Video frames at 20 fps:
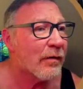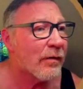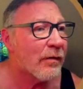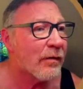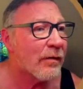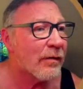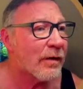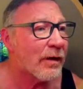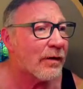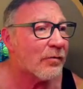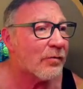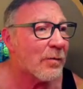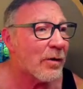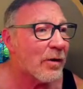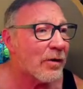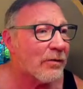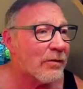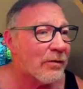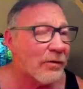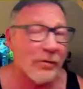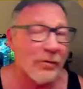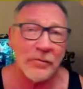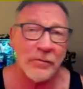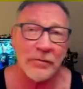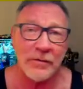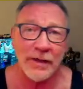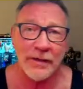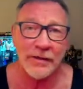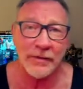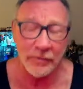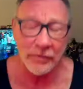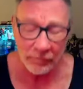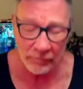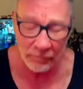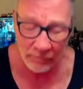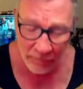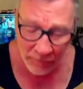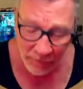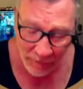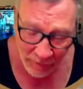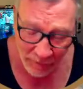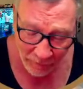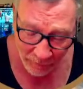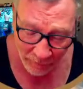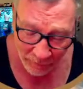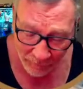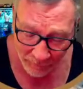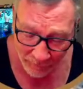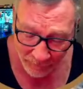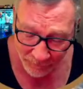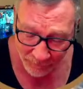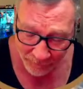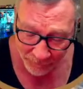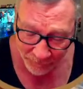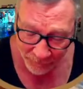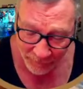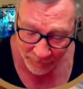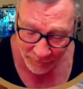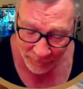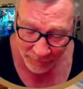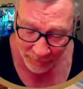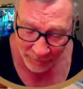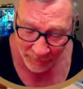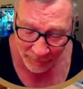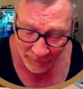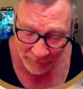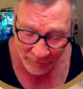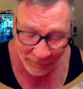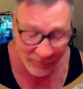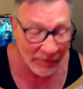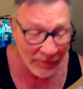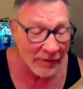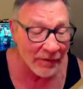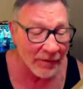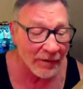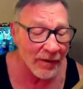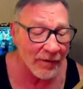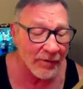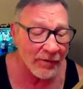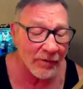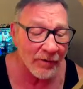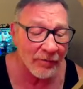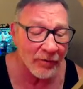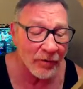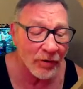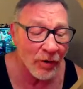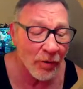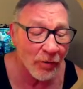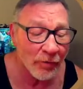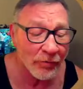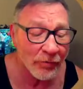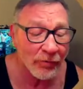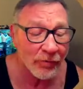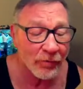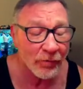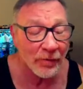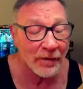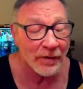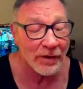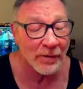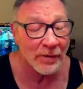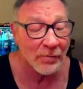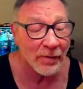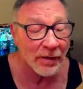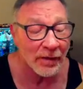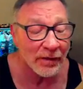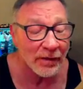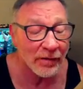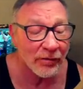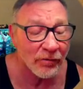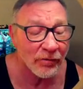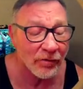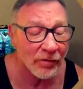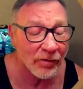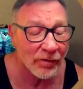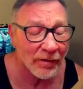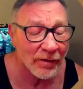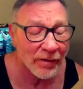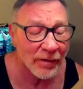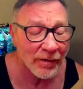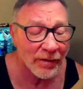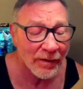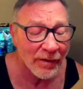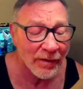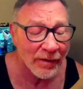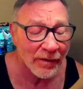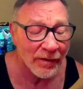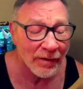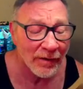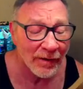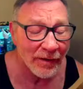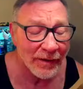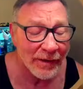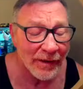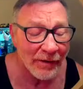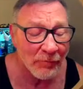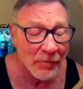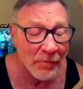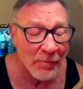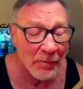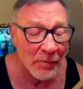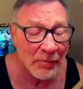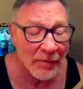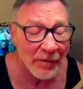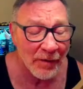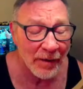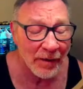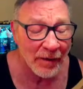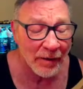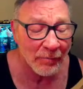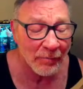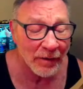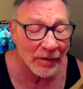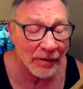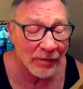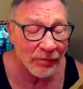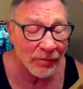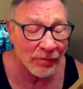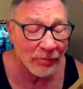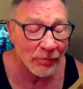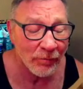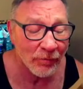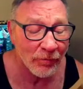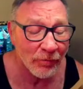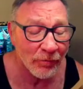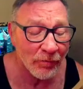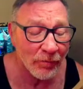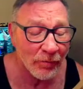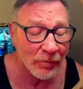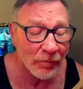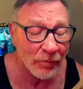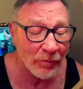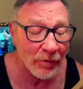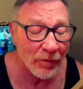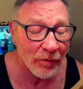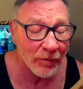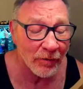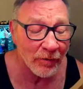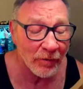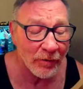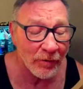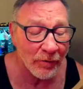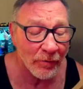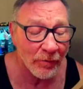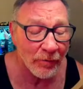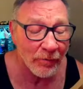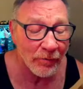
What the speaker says: Nice model. Oh, thank you. Yeah. Like I said, I got it on the Colts 3D page. I can't remember the name because it was so long ago,